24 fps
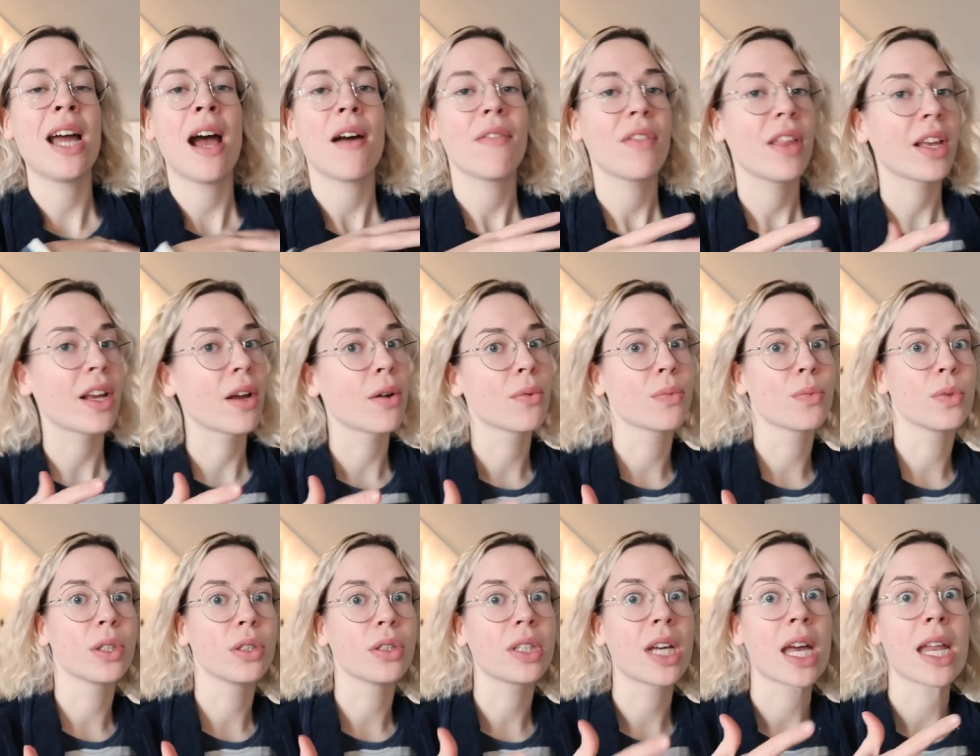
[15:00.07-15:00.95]
have like a
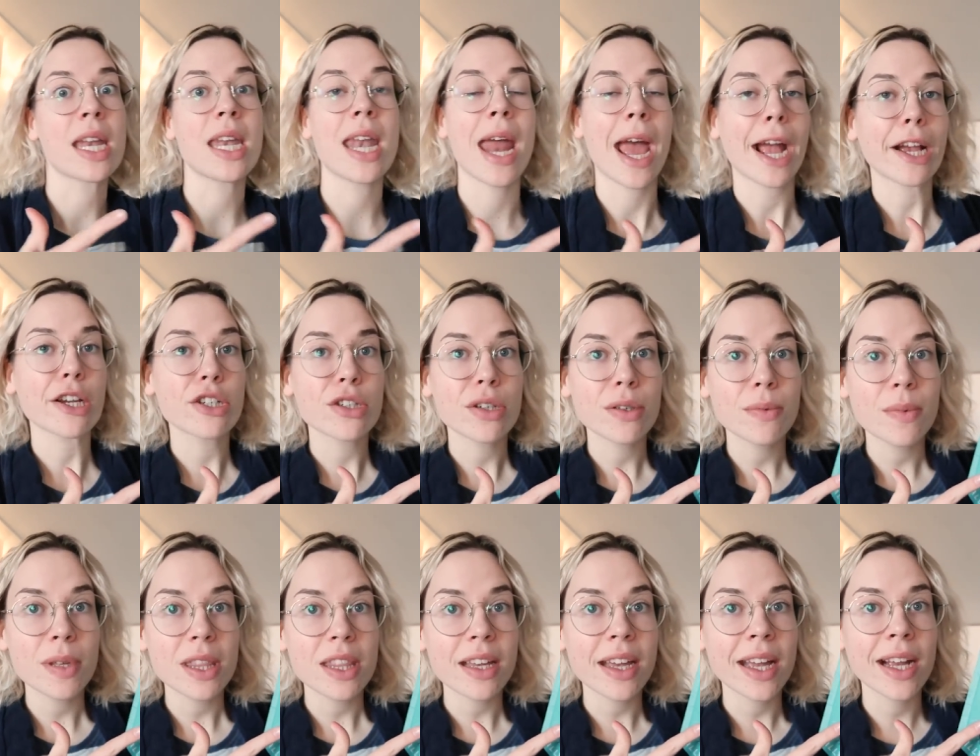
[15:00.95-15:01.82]
real connection
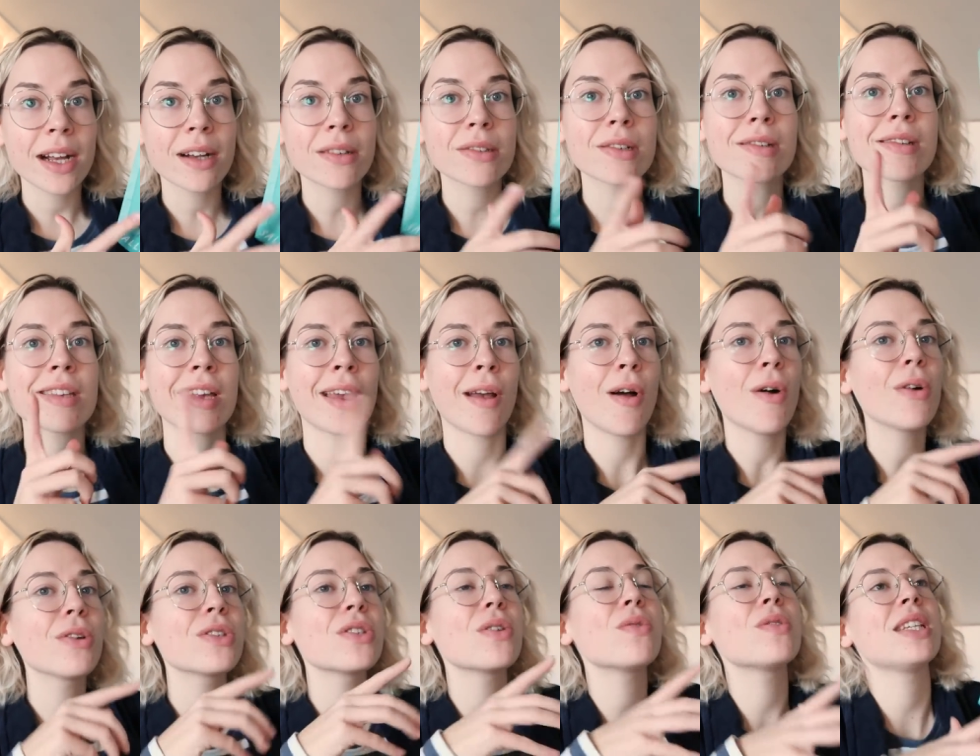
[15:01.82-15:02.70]
with the characters, I
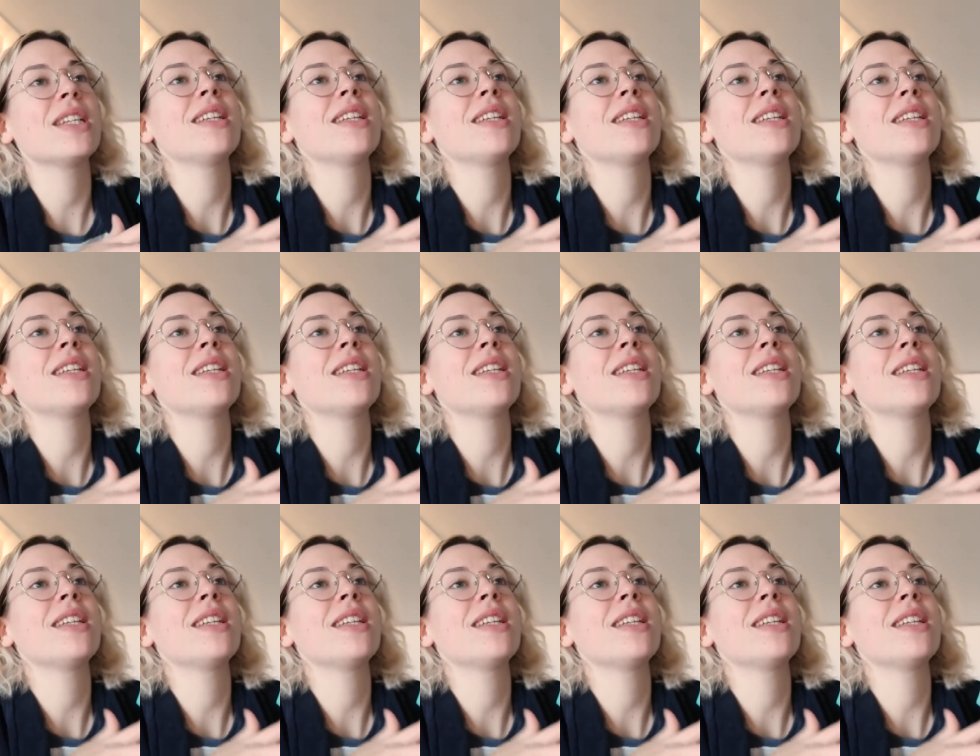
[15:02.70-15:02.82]
also